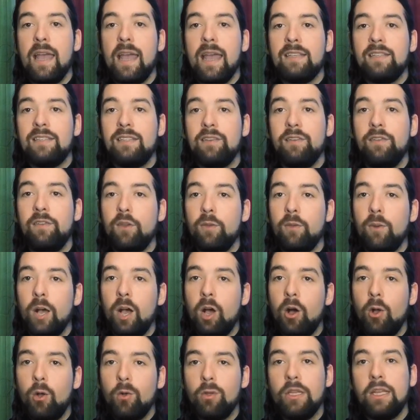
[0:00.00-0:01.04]
as if you were
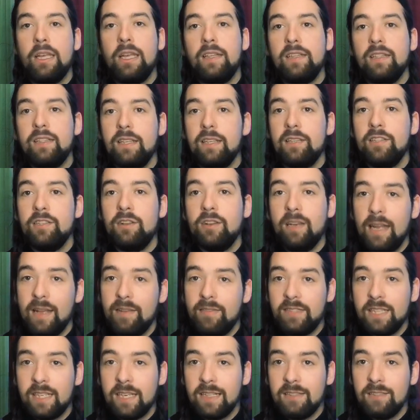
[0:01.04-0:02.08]
holding it in your
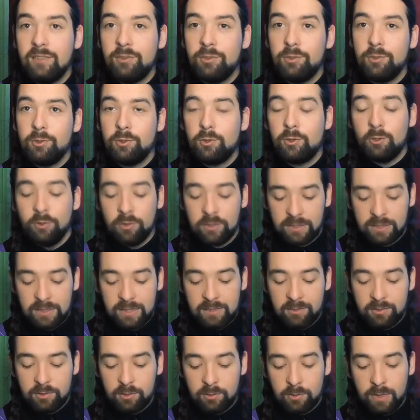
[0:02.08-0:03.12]
left hand to do
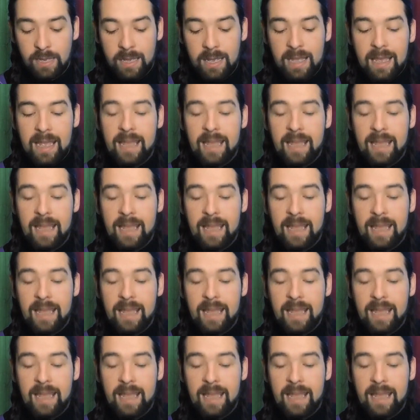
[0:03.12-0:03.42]
continental.